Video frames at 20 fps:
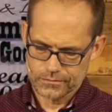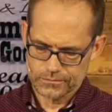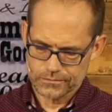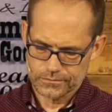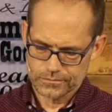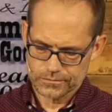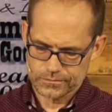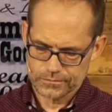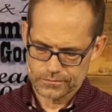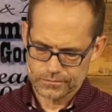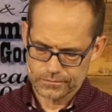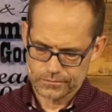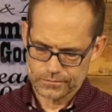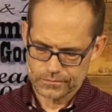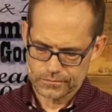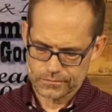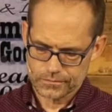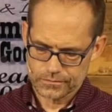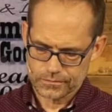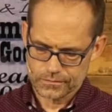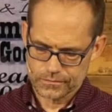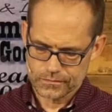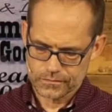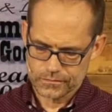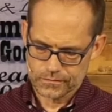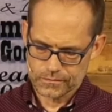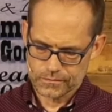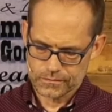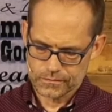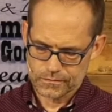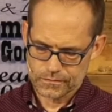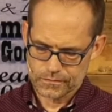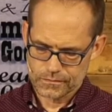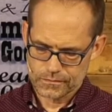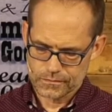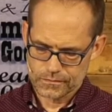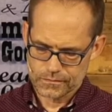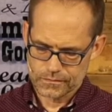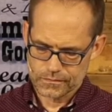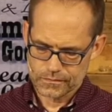
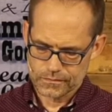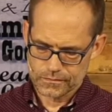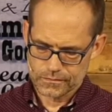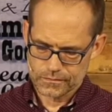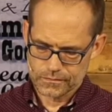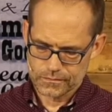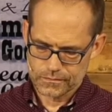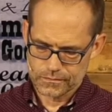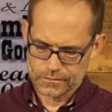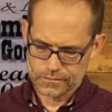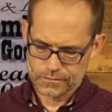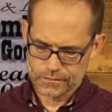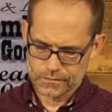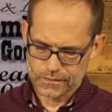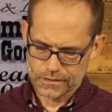(silence)